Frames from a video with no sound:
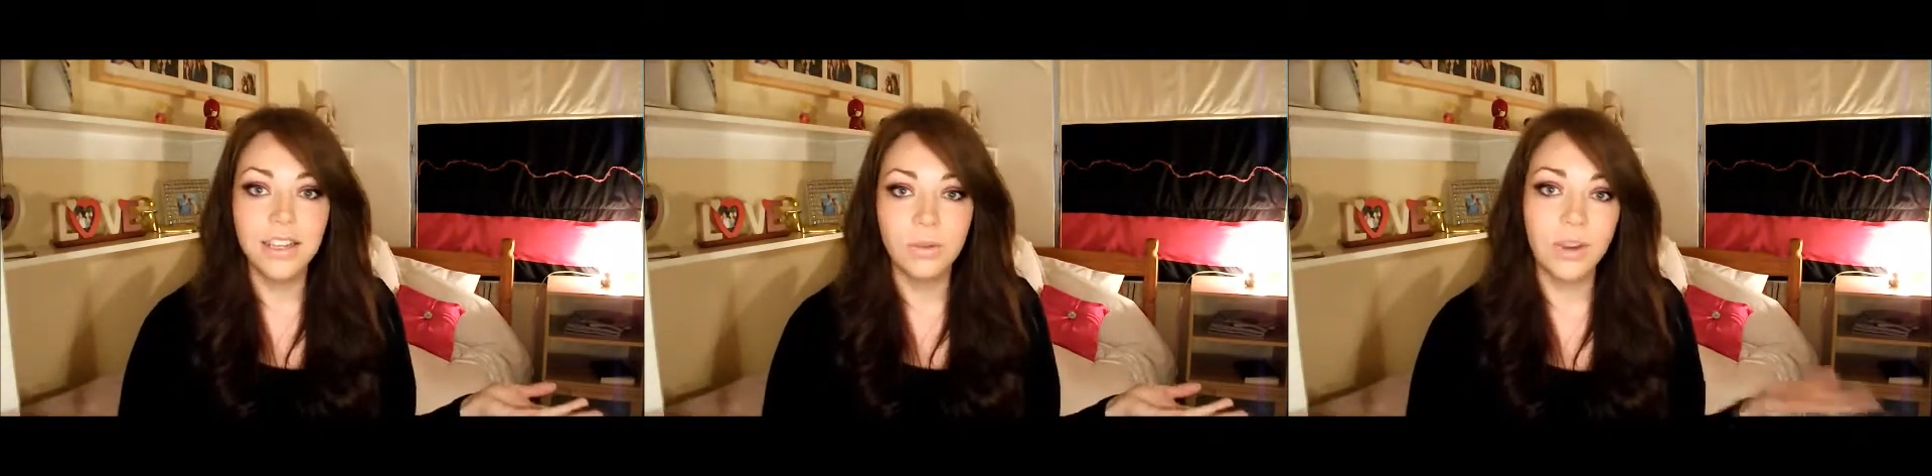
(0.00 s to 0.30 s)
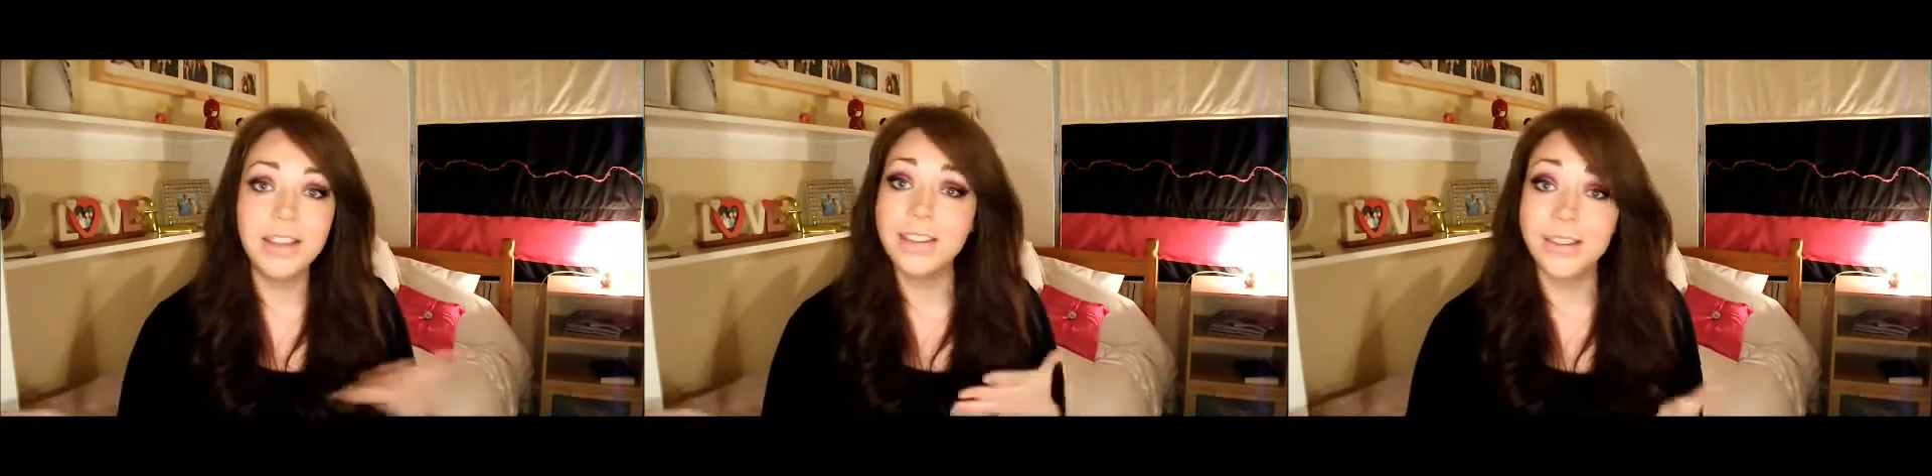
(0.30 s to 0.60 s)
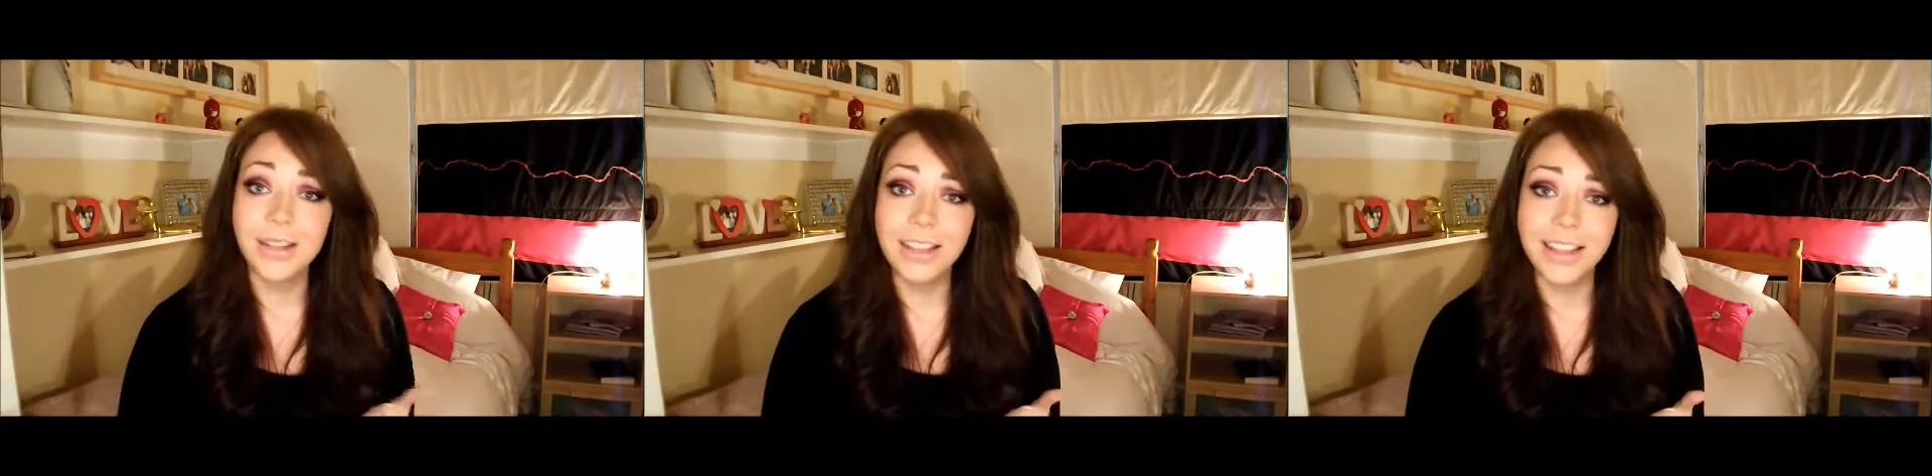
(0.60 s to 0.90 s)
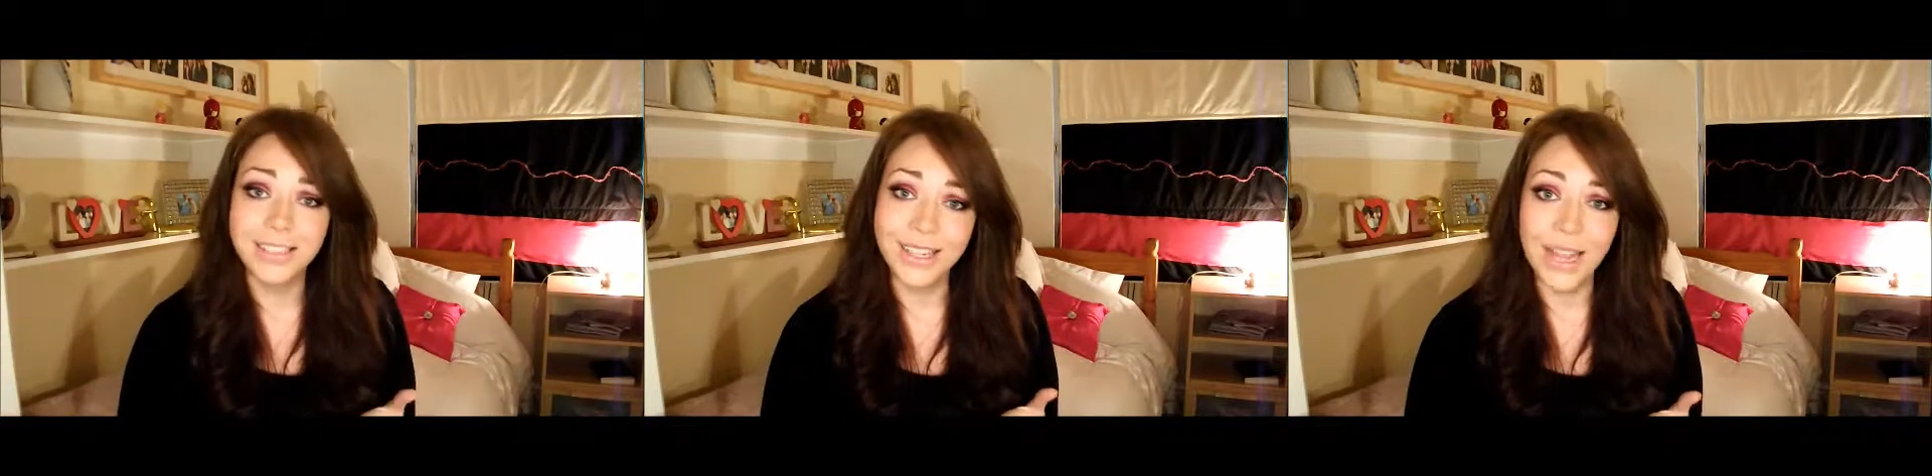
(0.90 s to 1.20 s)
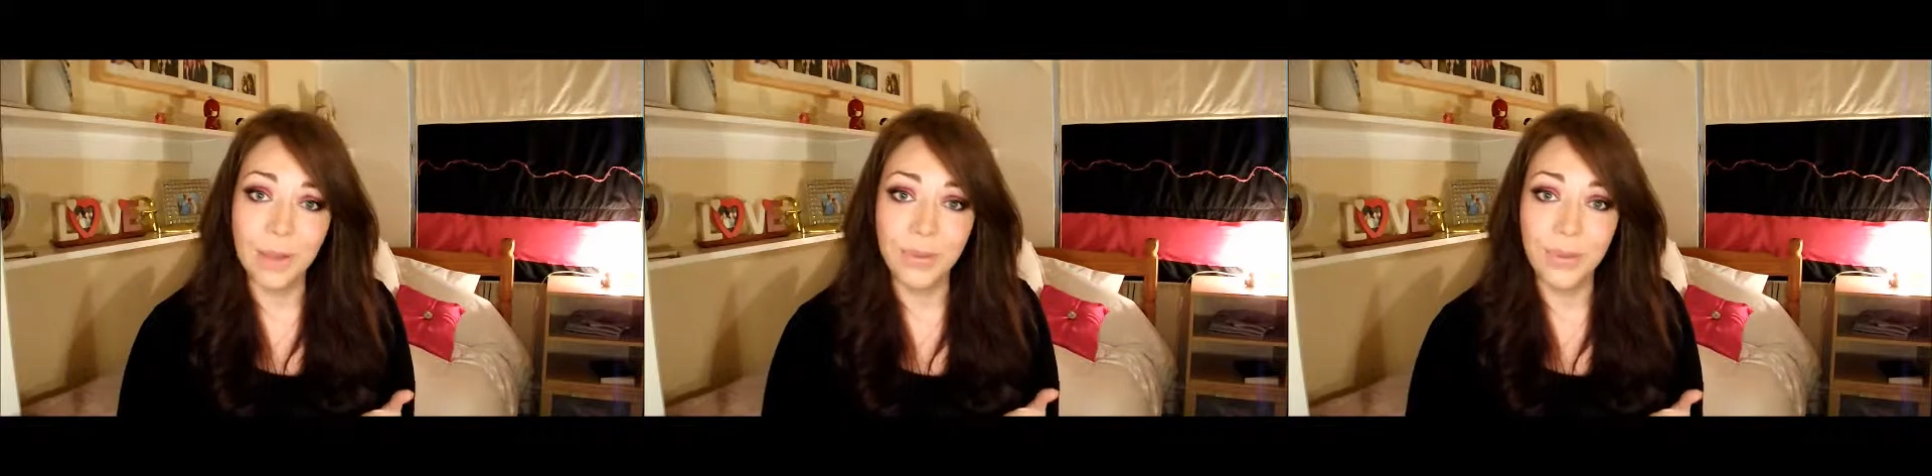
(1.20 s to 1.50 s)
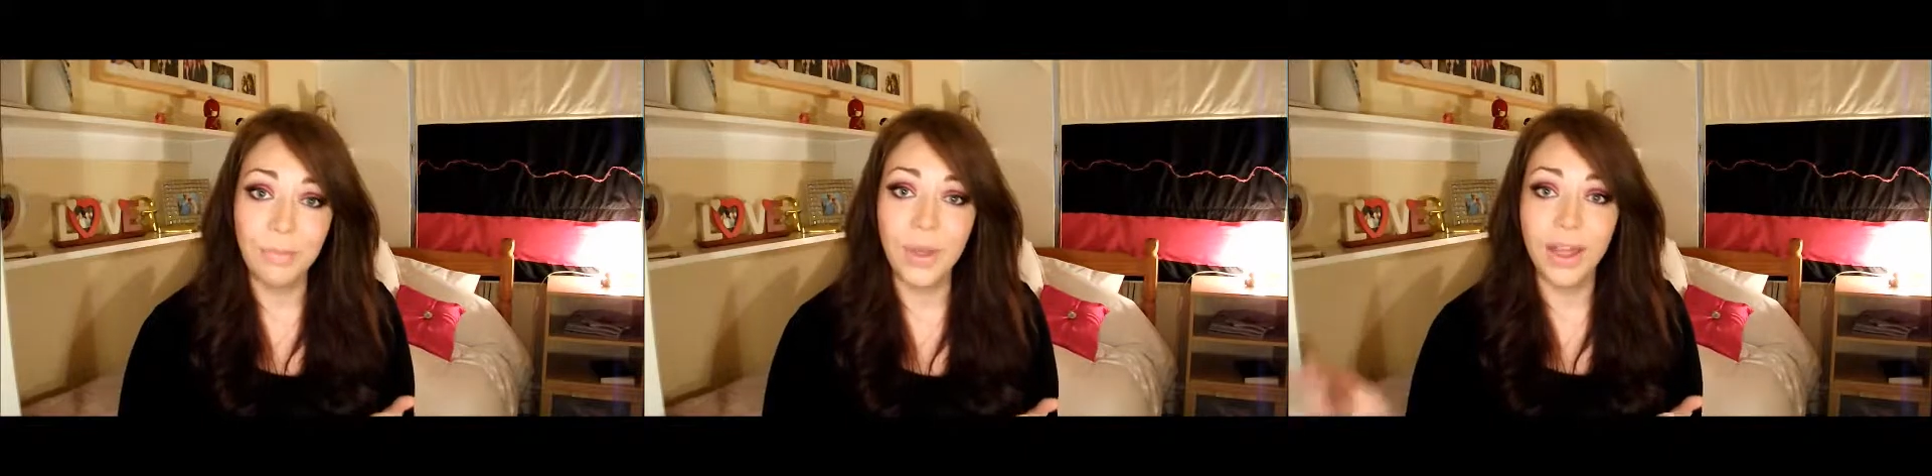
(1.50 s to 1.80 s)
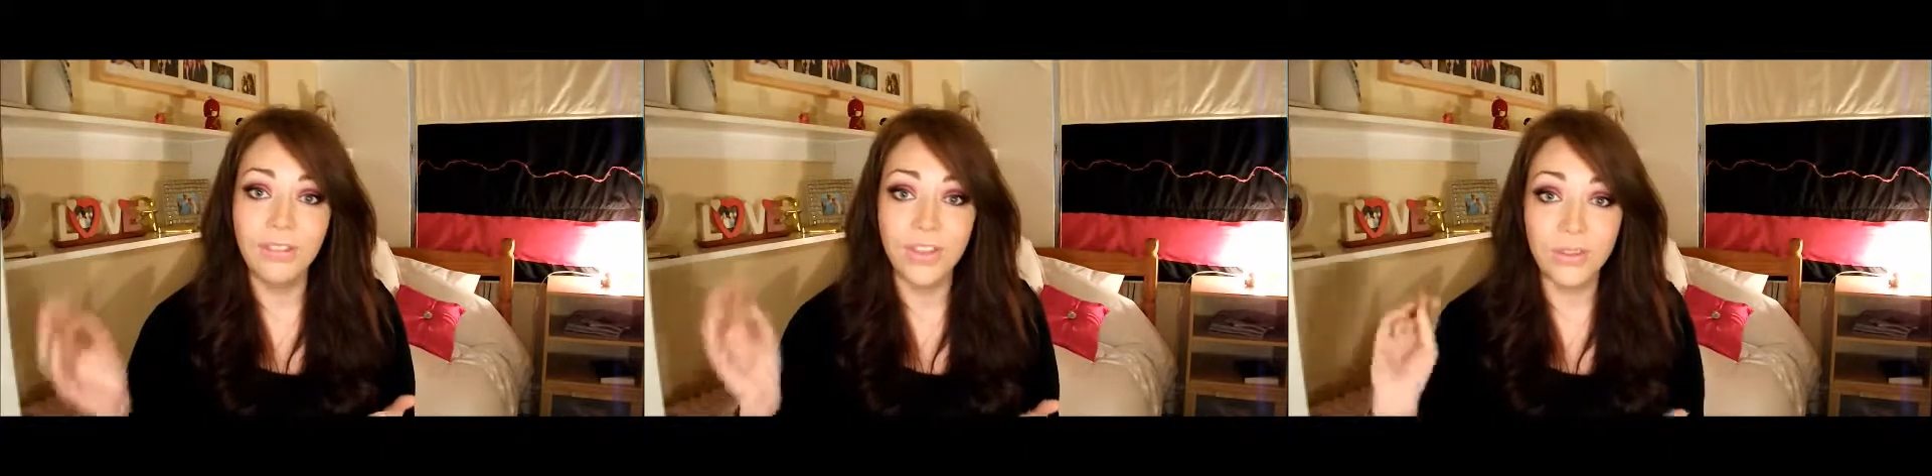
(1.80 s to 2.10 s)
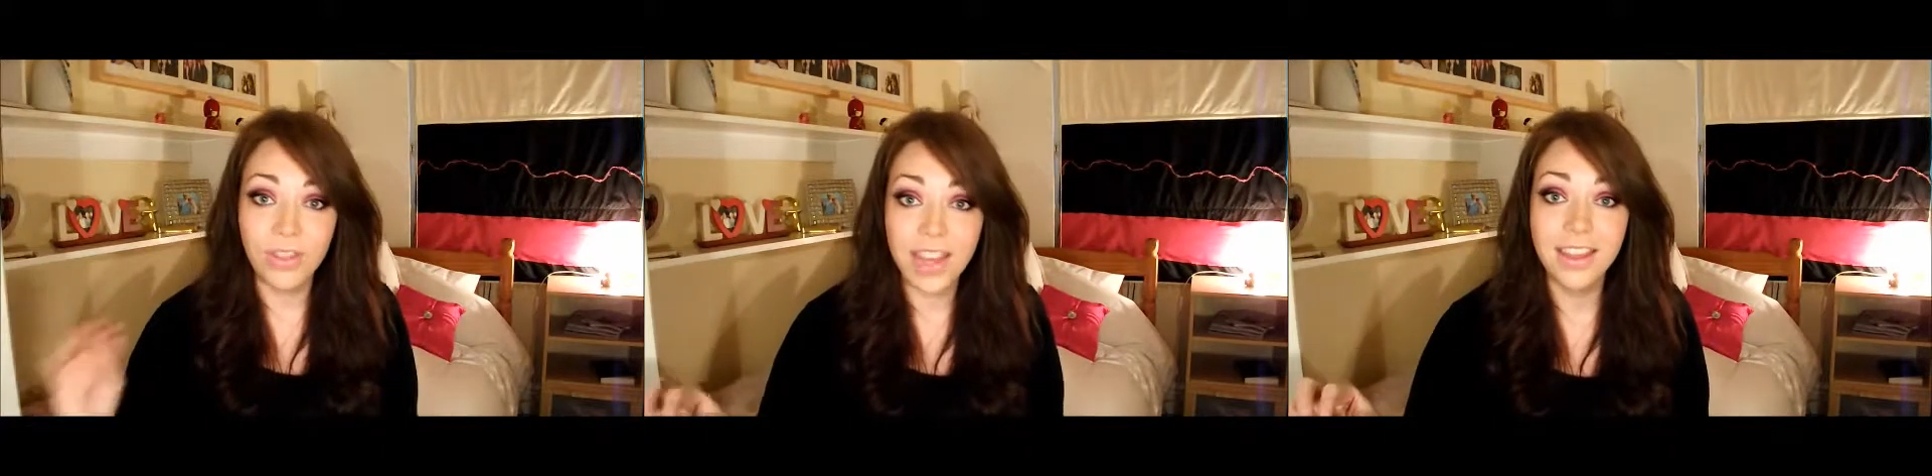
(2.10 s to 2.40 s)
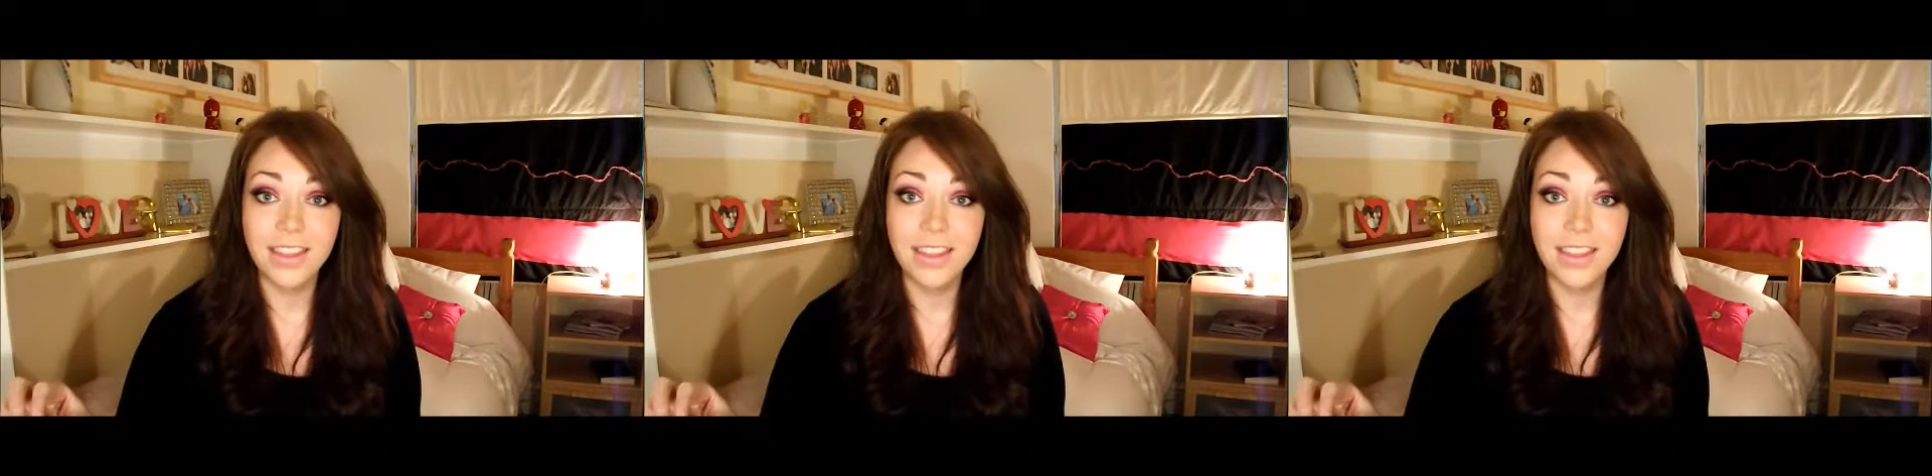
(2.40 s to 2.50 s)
Well, I don't know that that's going to happen, but if you think